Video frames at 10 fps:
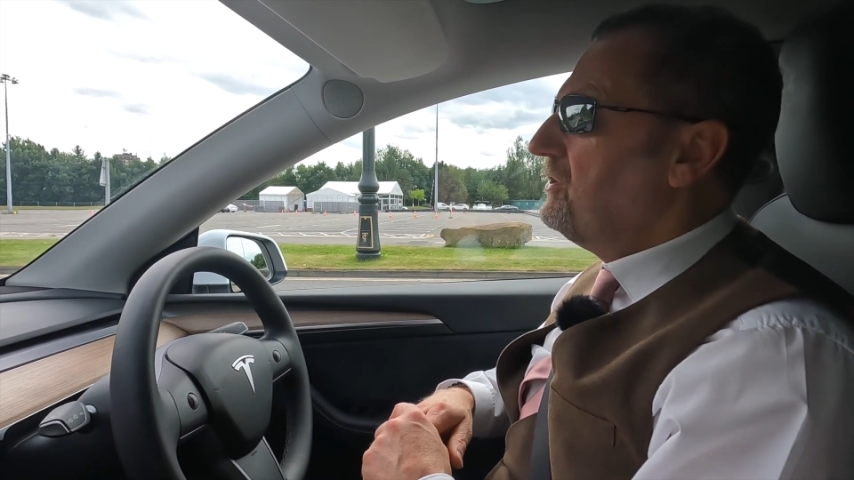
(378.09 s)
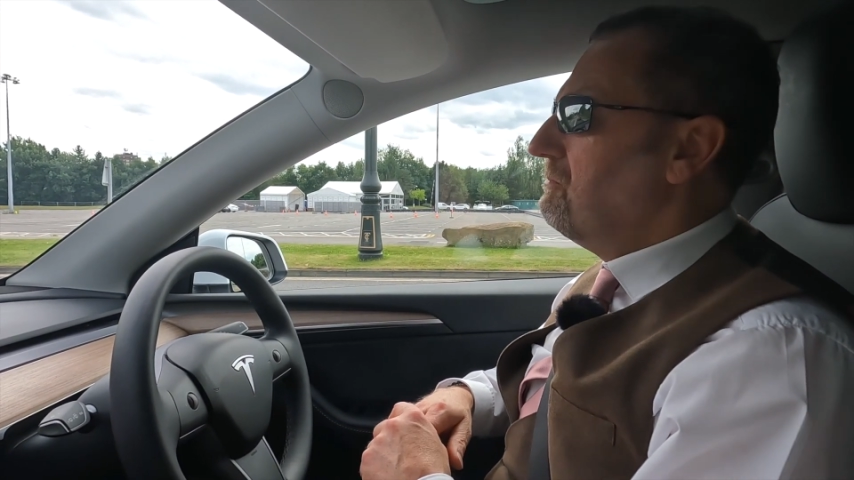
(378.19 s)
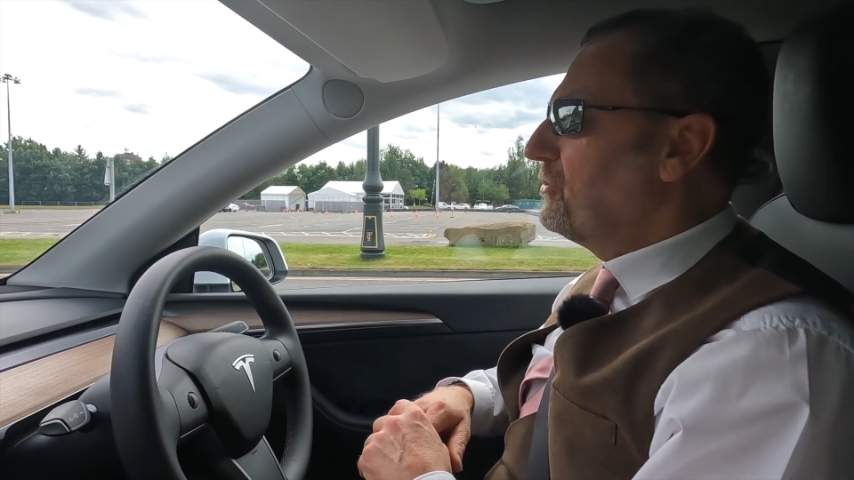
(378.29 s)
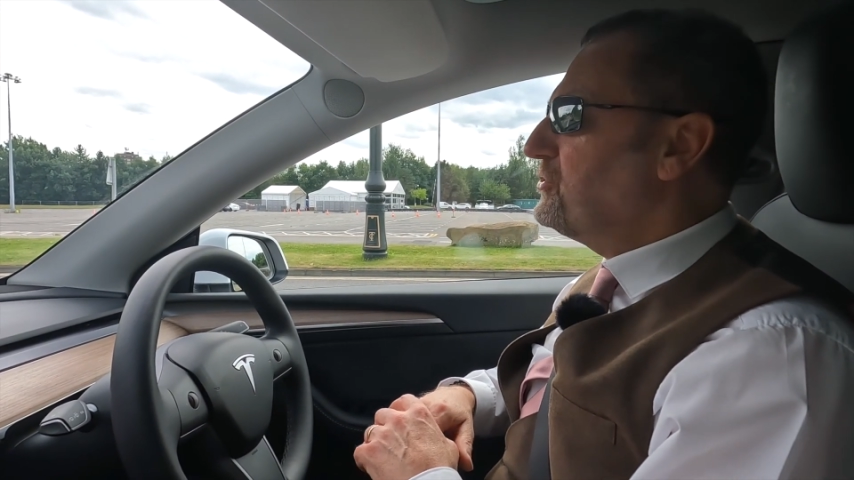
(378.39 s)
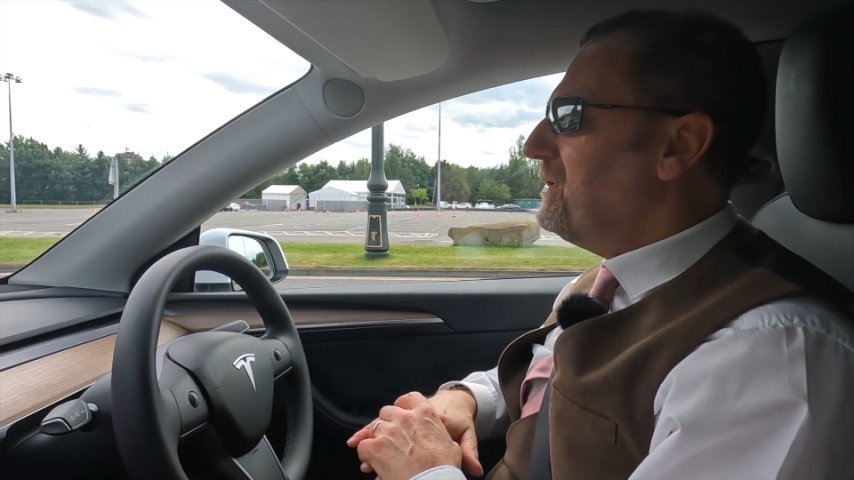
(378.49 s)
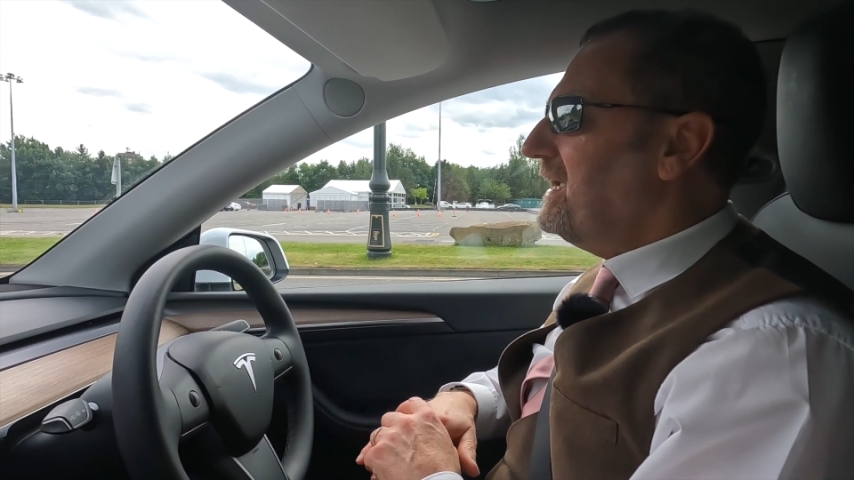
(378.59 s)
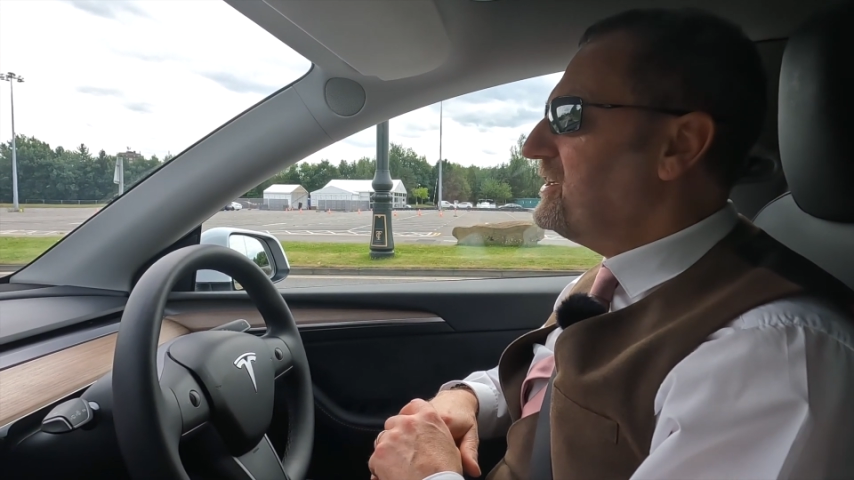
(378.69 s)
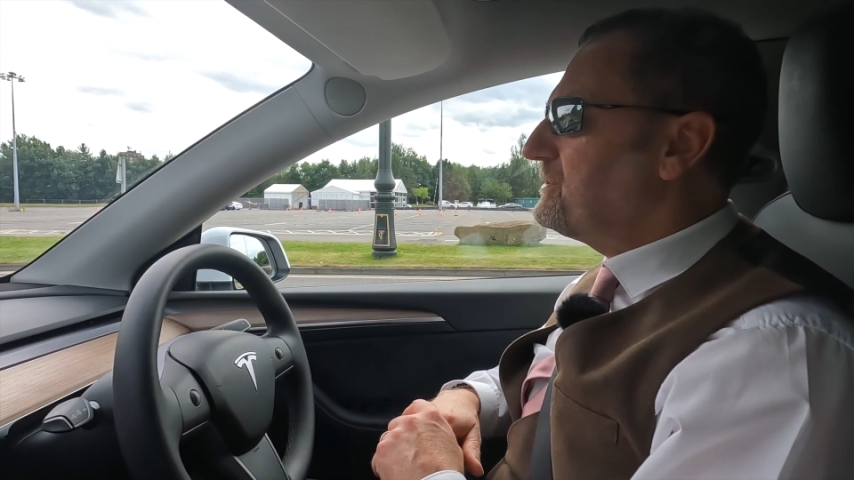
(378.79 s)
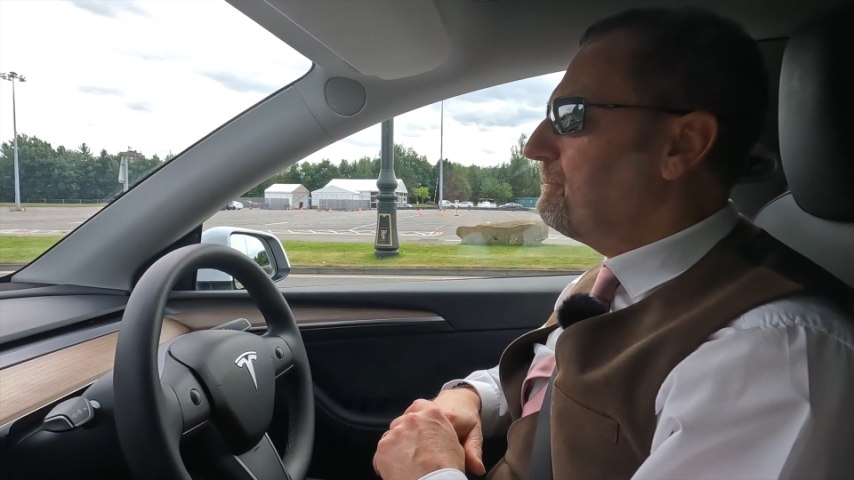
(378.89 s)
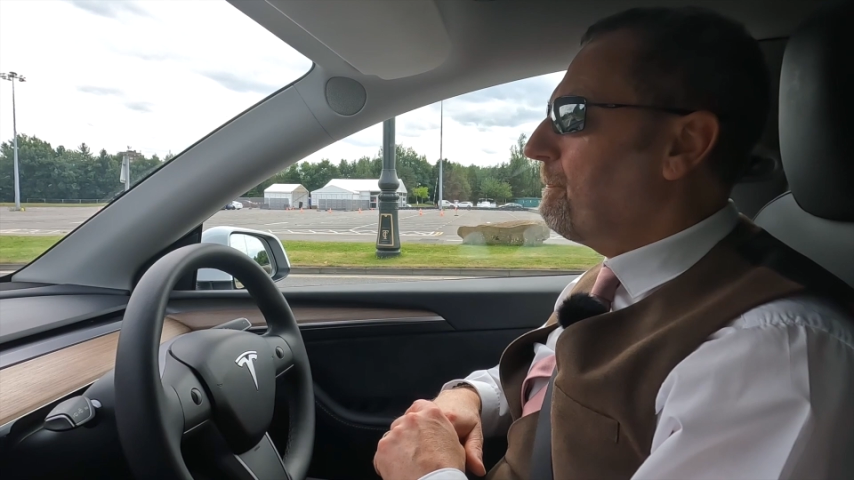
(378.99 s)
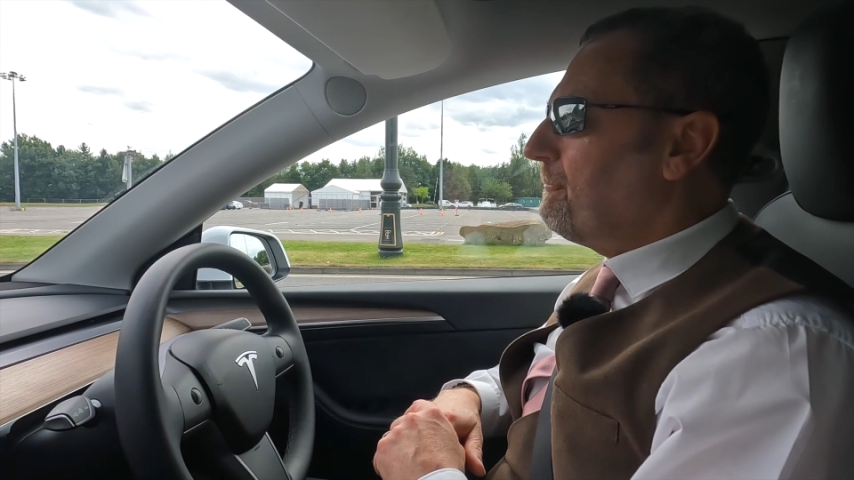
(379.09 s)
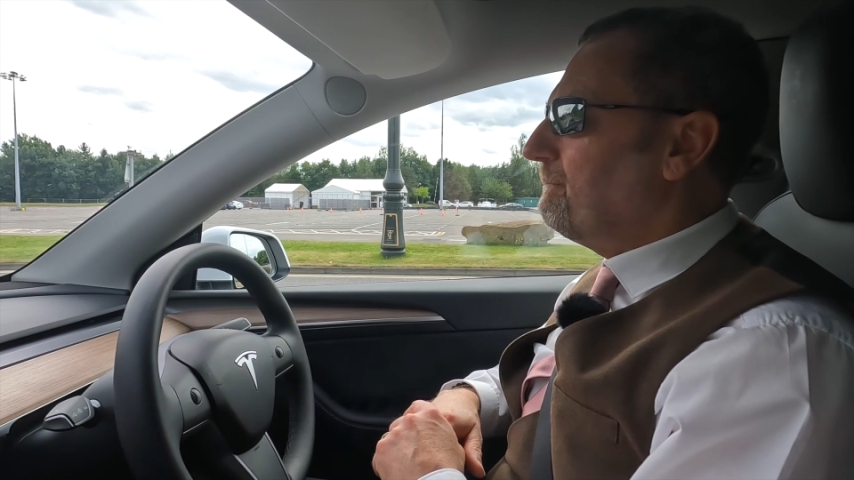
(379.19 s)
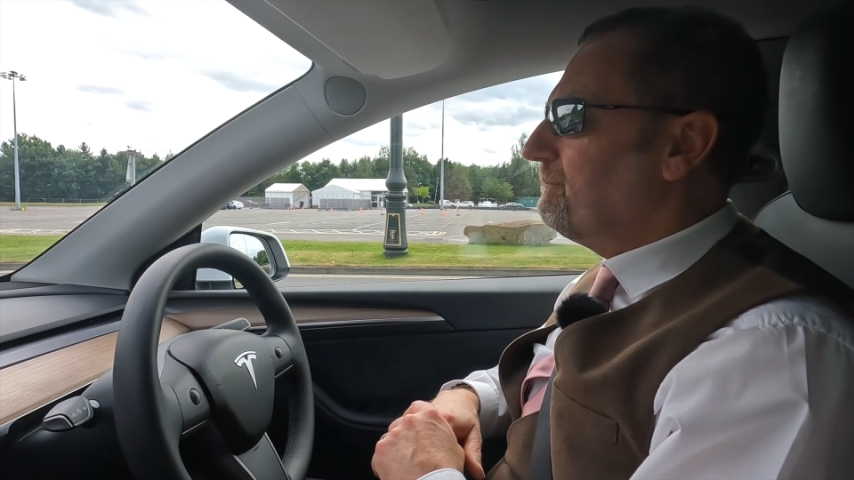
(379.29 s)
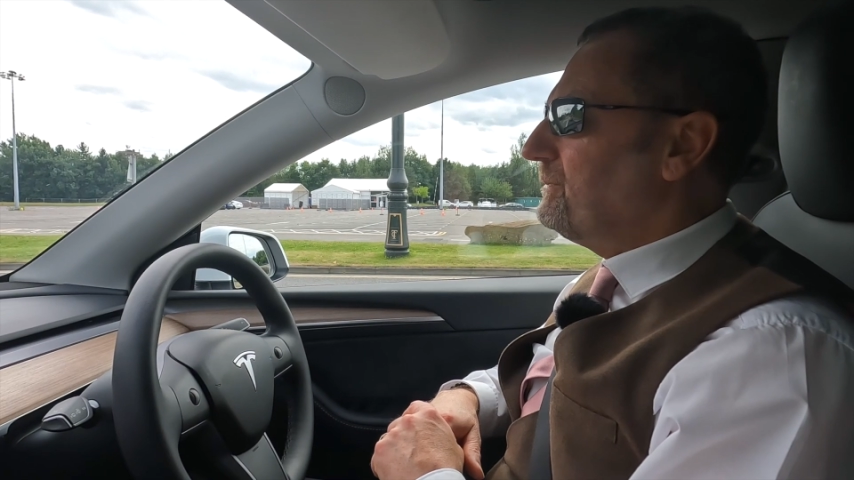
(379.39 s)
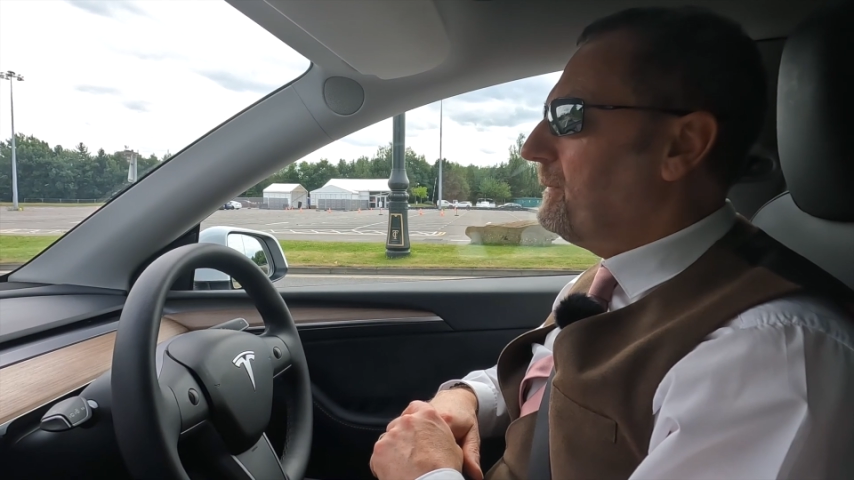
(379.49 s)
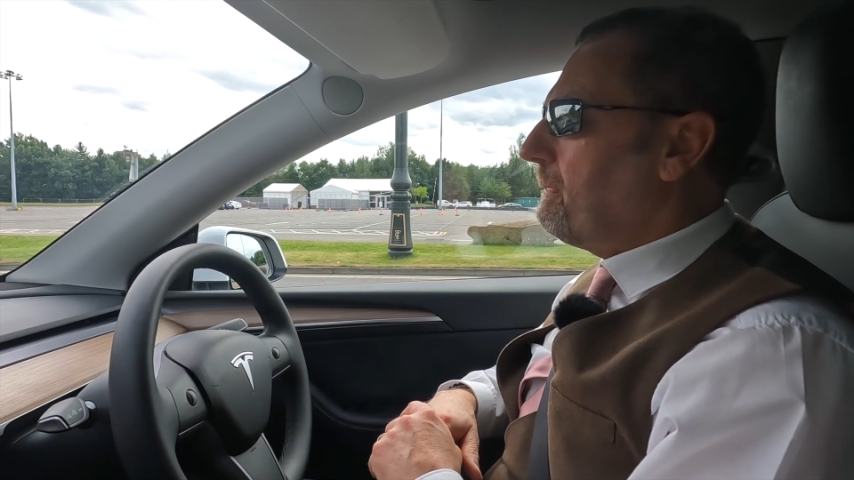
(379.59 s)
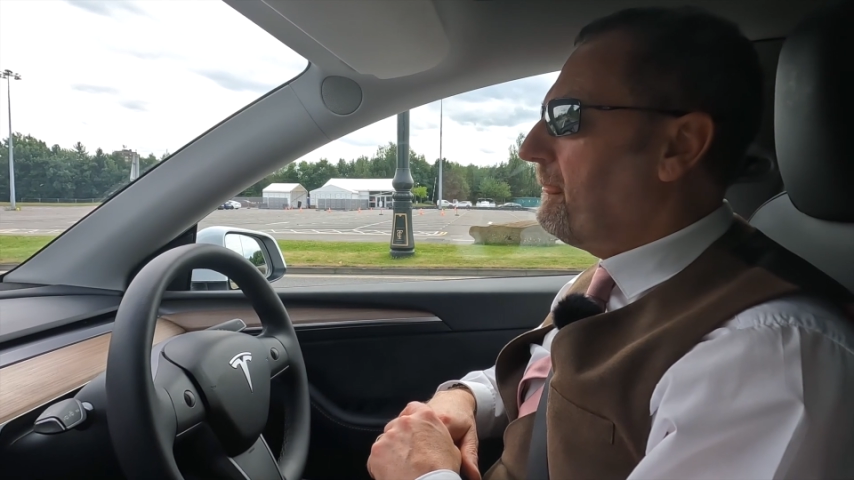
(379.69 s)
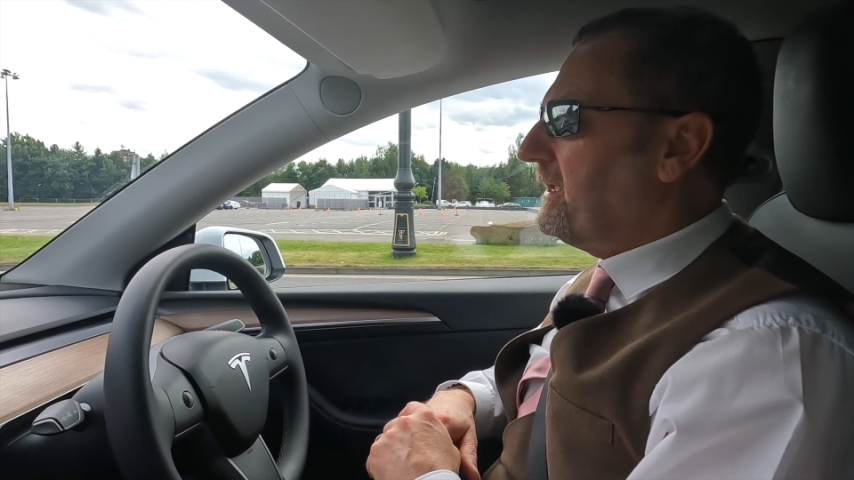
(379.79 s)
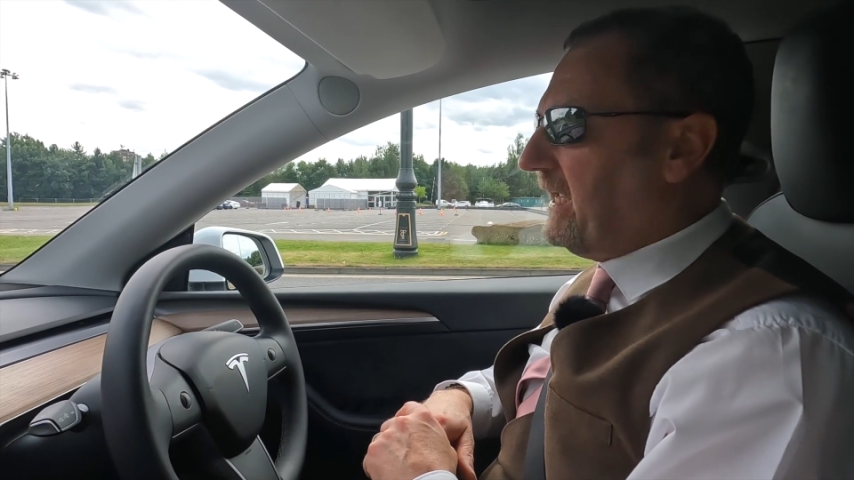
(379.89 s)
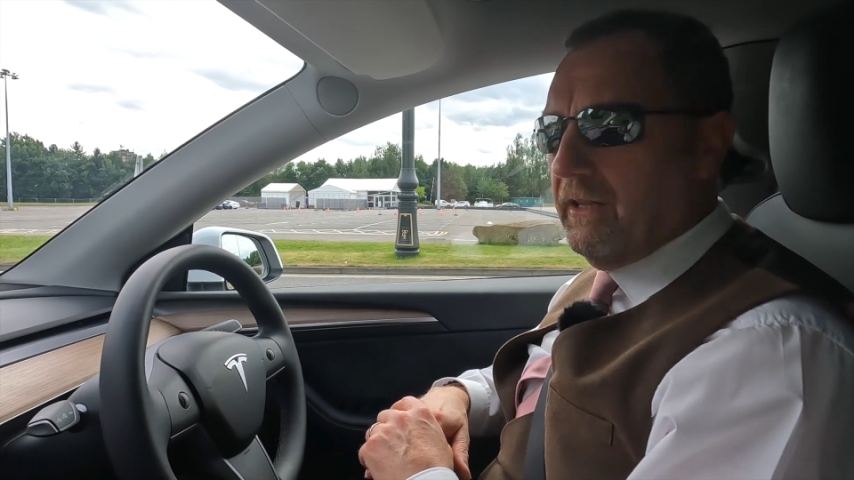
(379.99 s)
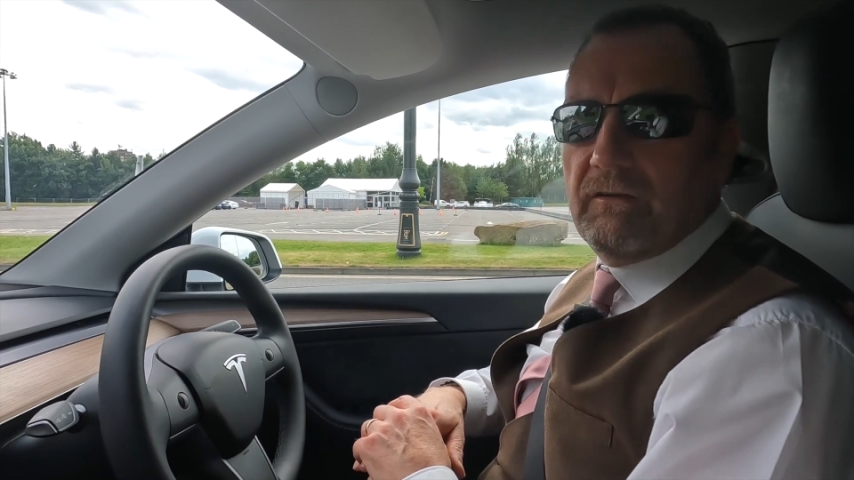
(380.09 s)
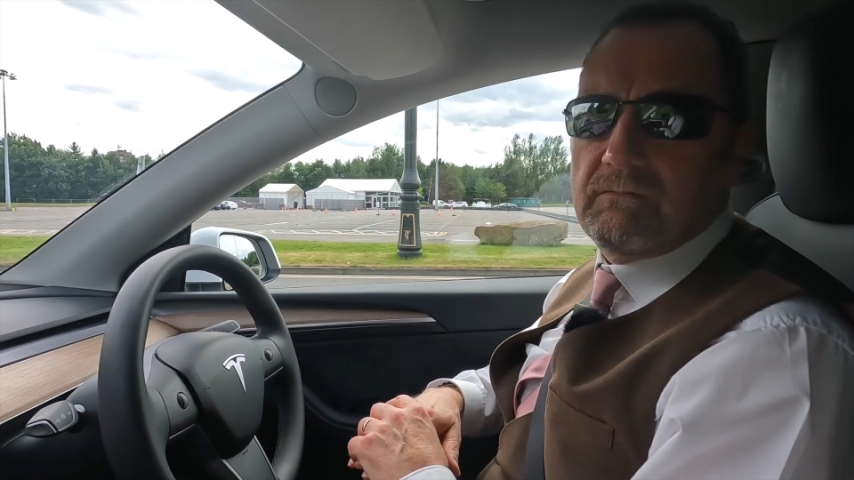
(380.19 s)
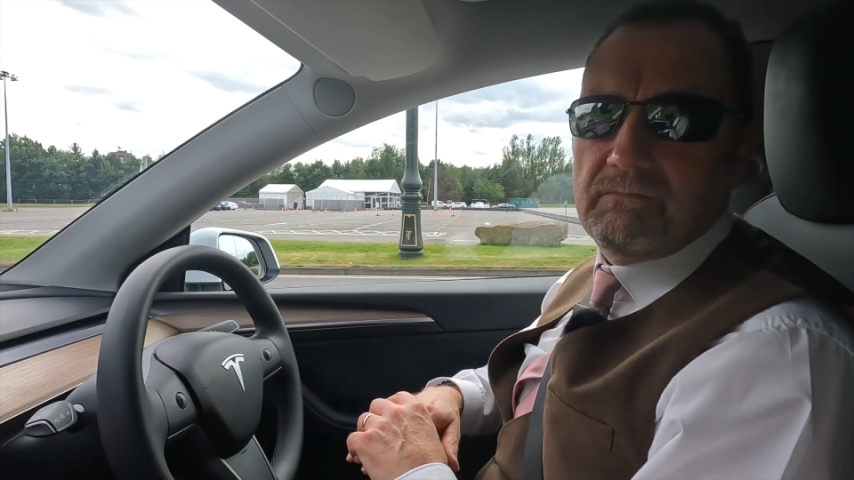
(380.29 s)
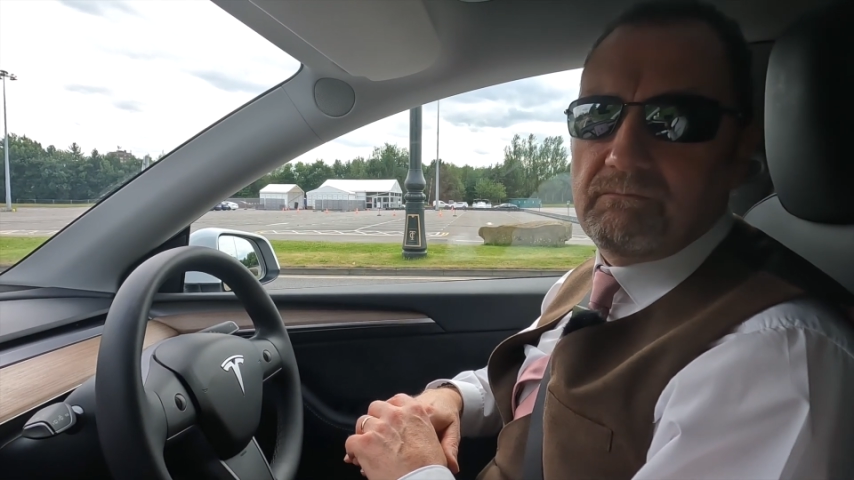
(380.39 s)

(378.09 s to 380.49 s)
Motorways kill